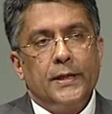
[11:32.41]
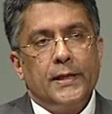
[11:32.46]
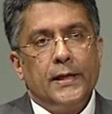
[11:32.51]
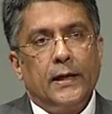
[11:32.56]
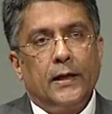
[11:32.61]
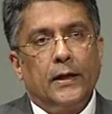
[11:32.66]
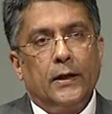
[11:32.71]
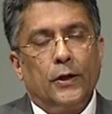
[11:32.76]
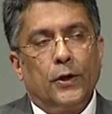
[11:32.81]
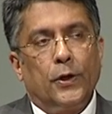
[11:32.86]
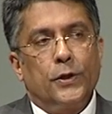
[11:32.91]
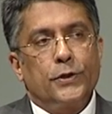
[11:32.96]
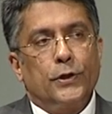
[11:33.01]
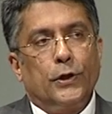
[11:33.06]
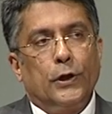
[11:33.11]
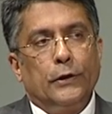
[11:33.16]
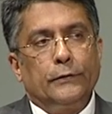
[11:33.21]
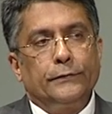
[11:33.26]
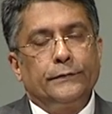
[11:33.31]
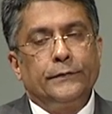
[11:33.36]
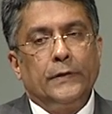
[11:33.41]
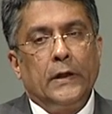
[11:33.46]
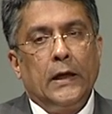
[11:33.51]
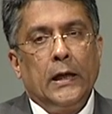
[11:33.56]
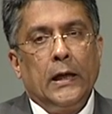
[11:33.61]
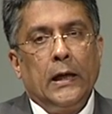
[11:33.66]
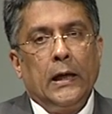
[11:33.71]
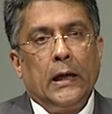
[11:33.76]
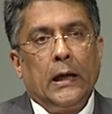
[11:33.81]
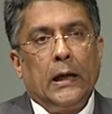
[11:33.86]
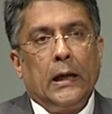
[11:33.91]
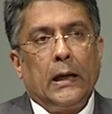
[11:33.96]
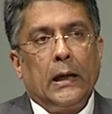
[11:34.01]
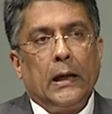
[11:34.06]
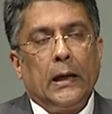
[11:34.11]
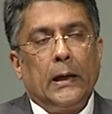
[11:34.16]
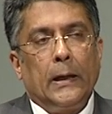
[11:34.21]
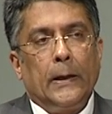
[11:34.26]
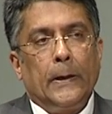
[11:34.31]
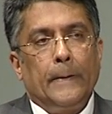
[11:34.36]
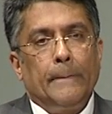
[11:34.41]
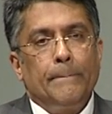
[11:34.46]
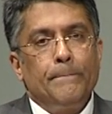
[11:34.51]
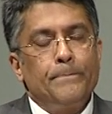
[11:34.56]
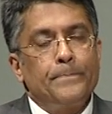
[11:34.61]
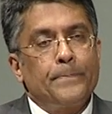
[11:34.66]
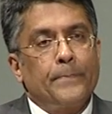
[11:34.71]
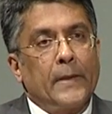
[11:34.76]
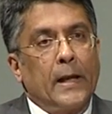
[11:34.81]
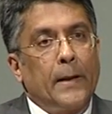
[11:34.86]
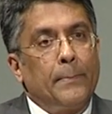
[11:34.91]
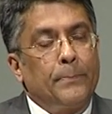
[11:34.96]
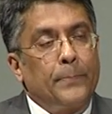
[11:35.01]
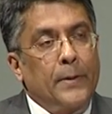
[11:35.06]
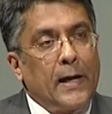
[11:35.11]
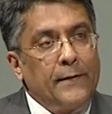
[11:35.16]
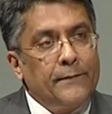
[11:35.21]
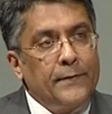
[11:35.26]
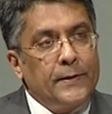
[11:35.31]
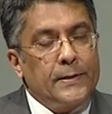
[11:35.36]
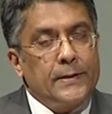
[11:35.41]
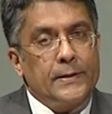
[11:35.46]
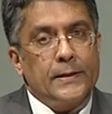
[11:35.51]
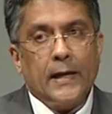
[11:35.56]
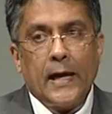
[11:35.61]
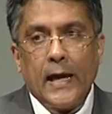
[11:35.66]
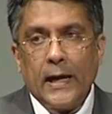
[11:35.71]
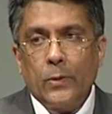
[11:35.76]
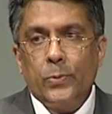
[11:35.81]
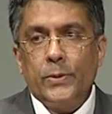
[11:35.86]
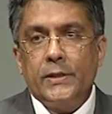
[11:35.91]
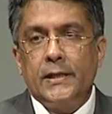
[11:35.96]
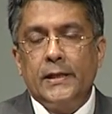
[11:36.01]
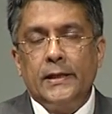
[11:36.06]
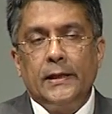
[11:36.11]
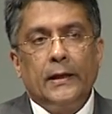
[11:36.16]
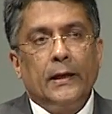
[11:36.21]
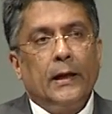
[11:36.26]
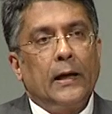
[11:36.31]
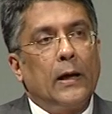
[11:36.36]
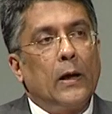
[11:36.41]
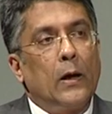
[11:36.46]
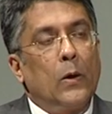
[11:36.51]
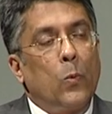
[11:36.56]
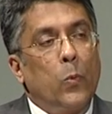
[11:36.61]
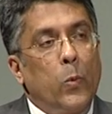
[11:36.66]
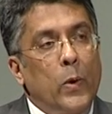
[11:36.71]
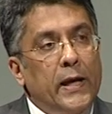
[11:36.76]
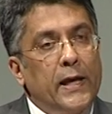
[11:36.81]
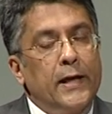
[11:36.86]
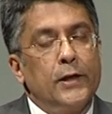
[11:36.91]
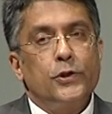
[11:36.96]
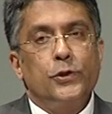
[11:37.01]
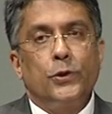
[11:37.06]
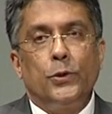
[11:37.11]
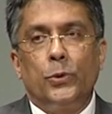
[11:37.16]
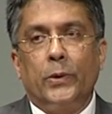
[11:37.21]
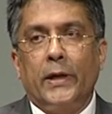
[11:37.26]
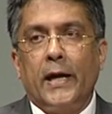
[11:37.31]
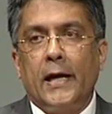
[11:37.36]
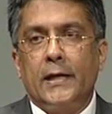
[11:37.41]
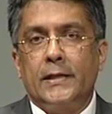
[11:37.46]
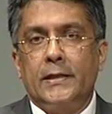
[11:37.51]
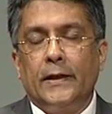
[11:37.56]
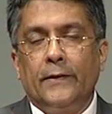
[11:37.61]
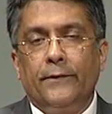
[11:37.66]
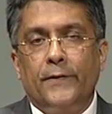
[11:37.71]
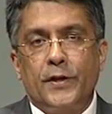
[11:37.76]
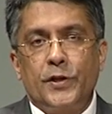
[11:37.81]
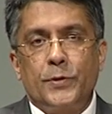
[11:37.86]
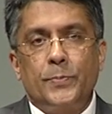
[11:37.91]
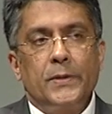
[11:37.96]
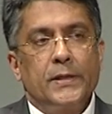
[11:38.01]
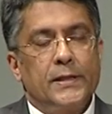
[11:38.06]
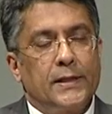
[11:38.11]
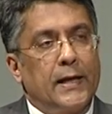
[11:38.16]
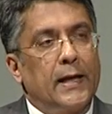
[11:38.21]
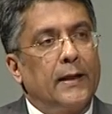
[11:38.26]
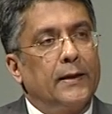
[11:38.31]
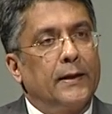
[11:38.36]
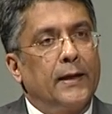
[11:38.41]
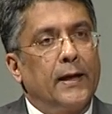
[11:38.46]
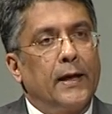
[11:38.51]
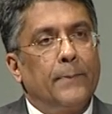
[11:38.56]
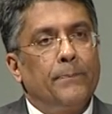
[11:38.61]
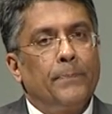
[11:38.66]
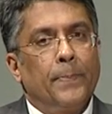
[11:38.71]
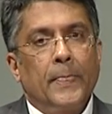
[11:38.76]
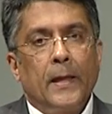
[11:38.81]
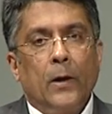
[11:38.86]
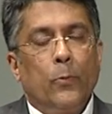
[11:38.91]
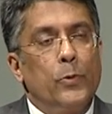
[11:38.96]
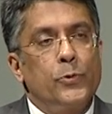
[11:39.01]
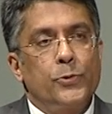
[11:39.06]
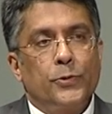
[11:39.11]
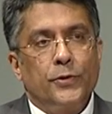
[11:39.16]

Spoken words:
You see a lot of a private equity willing to look at investment in healthcare,